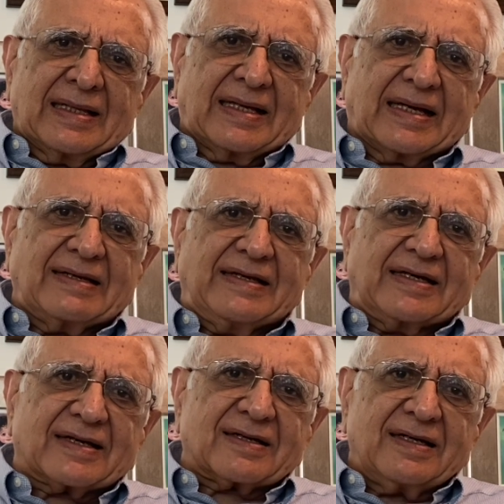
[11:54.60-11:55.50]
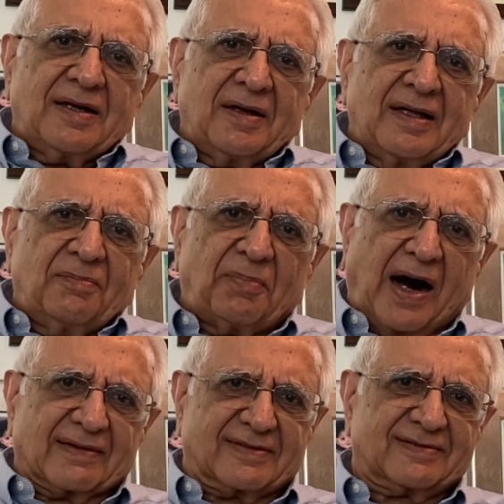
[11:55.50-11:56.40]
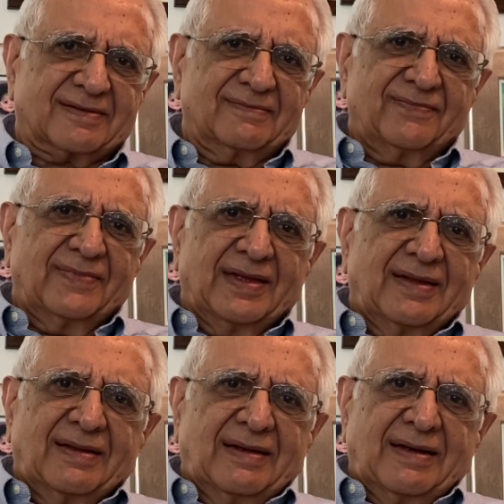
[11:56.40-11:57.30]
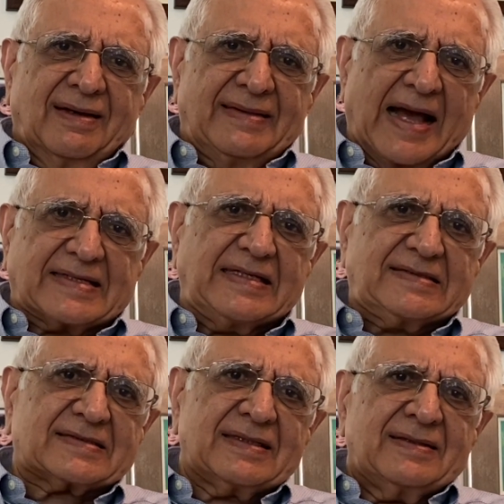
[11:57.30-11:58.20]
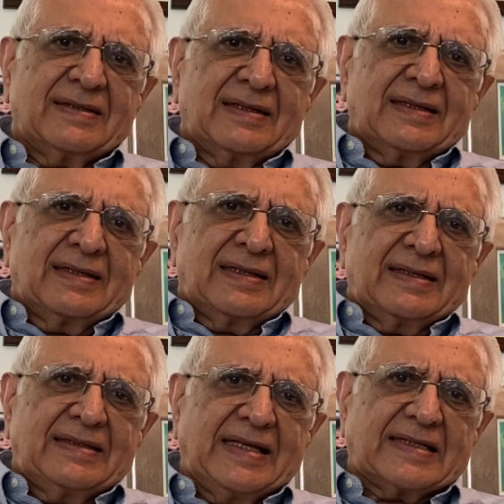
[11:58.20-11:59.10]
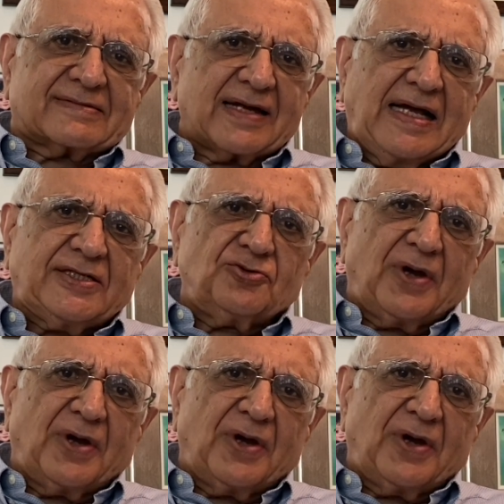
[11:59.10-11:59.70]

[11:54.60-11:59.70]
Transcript: career path. That is, they try to